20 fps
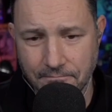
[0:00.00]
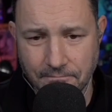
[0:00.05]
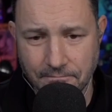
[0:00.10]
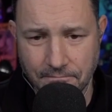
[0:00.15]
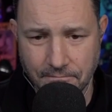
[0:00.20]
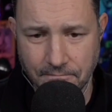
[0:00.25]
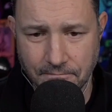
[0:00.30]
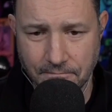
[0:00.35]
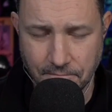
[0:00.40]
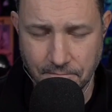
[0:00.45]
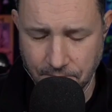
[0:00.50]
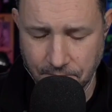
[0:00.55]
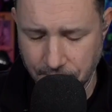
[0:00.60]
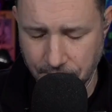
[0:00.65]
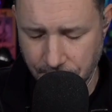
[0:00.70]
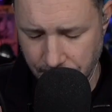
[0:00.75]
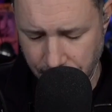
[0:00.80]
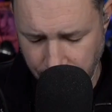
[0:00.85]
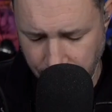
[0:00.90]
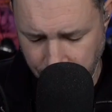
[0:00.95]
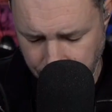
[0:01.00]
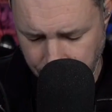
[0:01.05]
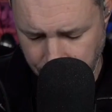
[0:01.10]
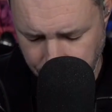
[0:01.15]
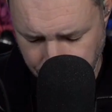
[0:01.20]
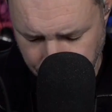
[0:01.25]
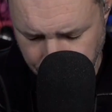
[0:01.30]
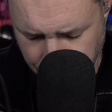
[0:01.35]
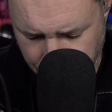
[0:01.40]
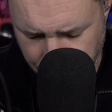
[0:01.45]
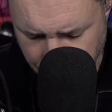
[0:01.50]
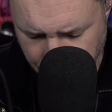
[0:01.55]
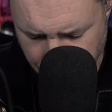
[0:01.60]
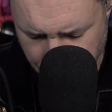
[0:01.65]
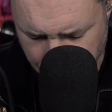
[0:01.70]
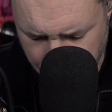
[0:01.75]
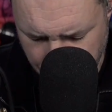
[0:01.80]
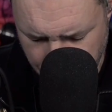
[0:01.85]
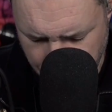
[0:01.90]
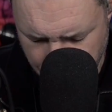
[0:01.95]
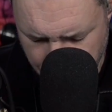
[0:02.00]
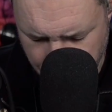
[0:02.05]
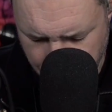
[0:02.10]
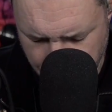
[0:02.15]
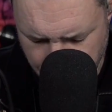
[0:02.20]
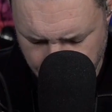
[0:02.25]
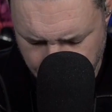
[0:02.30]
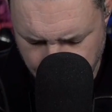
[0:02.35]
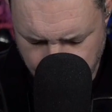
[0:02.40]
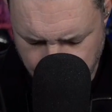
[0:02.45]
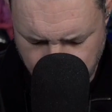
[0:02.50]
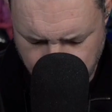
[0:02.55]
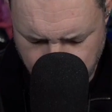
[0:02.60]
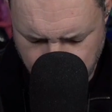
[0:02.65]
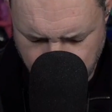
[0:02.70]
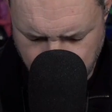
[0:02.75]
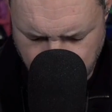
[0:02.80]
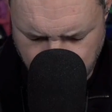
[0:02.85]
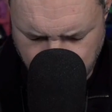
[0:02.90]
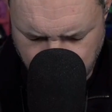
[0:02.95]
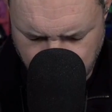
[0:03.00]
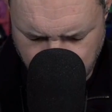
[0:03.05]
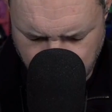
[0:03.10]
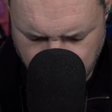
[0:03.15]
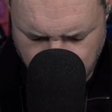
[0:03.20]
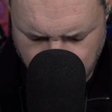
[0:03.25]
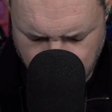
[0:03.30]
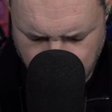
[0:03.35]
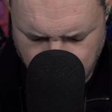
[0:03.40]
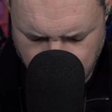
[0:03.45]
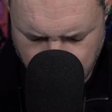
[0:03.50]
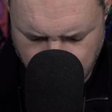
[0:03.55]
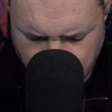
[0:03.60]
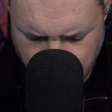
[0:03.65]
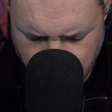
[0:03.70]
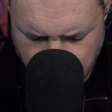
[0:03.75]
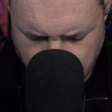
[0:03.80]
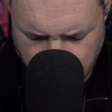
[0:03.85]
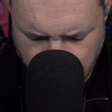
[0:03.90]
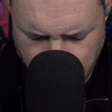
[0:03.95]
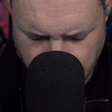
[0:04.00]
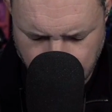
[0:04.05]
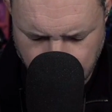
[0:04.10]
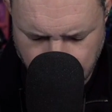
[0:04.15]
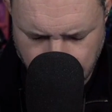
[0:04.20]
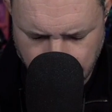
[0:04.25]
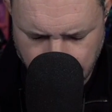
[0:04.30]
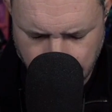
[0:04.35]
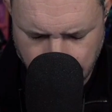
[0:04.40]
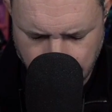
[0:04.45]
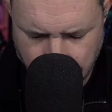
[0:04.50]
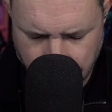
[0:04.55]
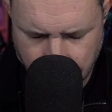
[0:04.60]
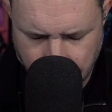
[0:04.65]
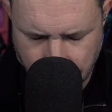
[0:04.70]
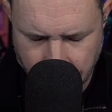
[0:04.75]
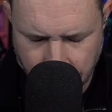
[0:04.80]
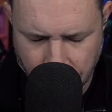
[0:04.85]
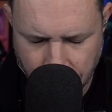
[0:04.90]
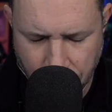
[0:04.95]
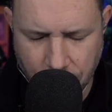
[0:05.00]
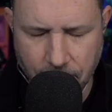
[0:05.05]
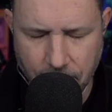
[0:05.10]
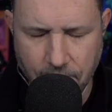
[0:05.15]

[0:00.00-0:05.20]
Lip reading: (silent)